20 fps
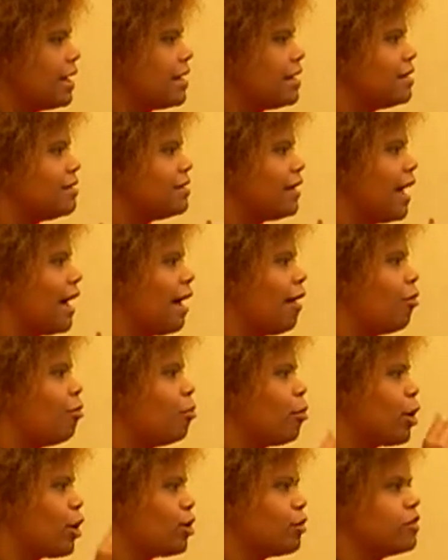is
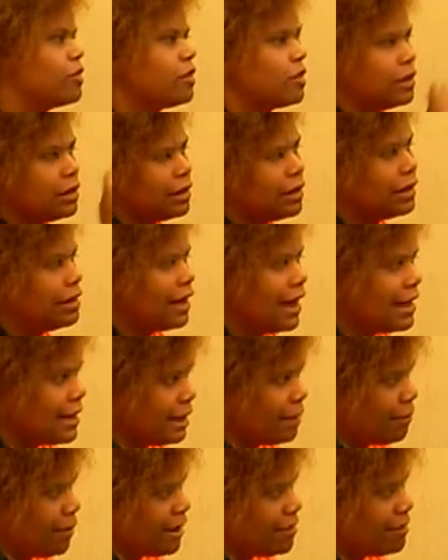I'll personally
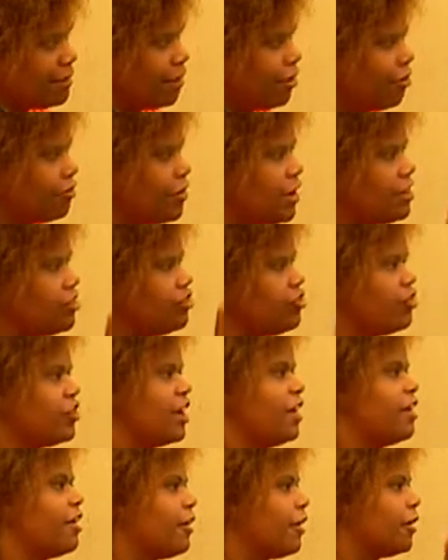like it myself and
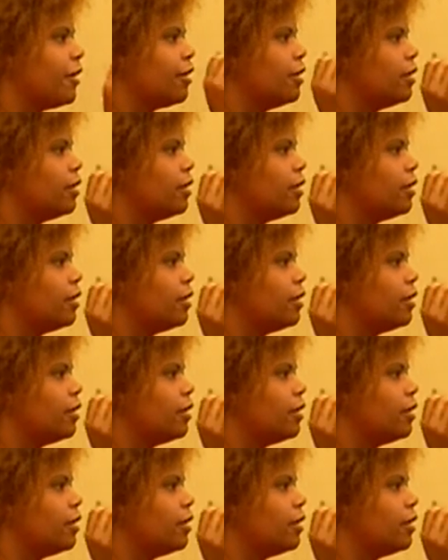share.